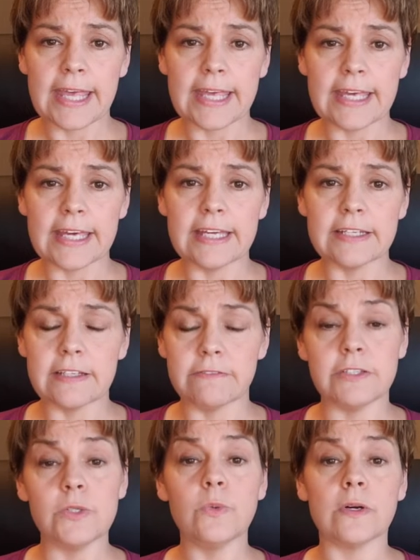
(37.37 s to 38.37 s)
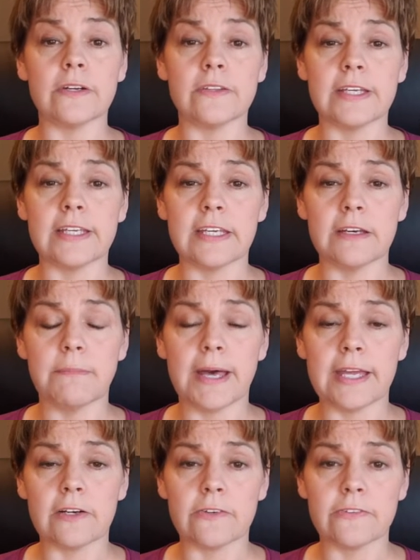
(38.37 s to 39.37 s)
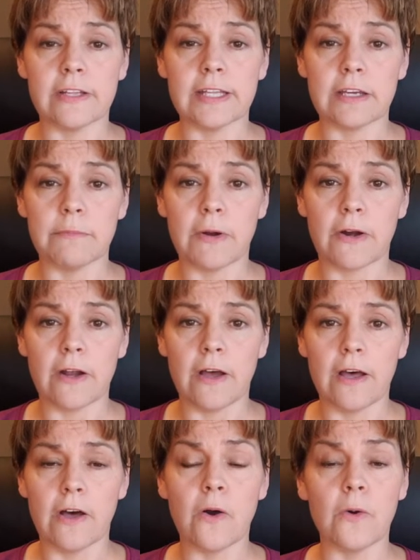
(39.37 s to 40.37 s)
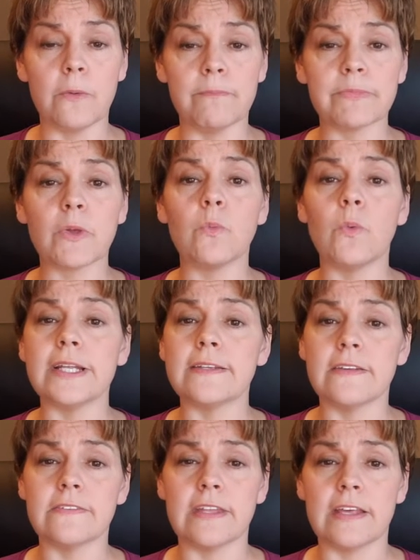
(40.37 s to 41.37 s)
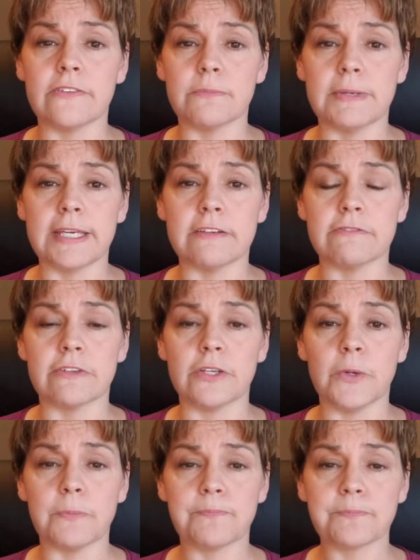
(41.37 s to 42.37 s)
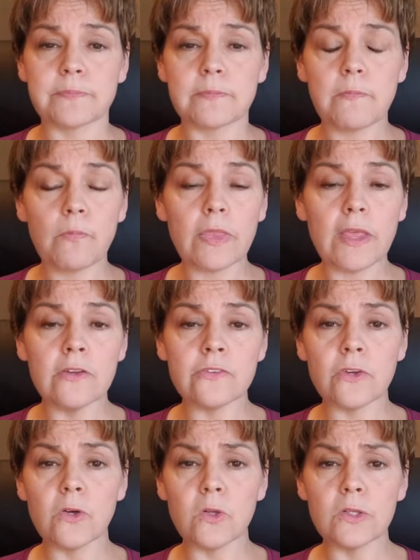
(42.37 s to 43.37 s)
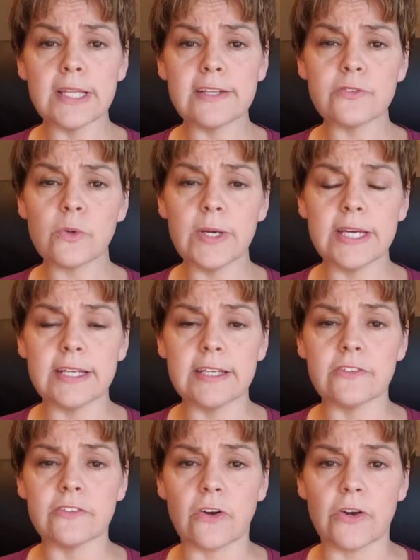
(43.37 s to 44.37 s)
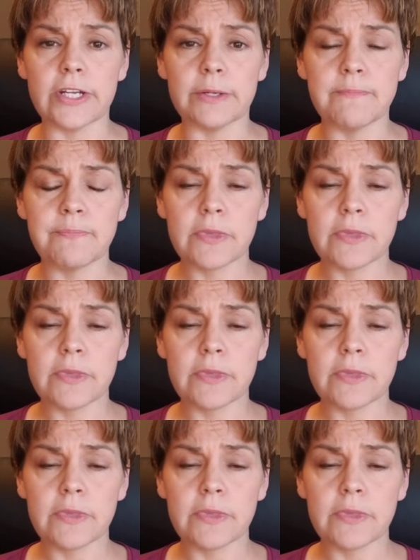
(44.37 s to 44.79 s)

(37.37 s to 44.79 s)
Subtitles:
And if you are thinking of buying or selling a home, what does this mean for you? So let's go ahead and get started.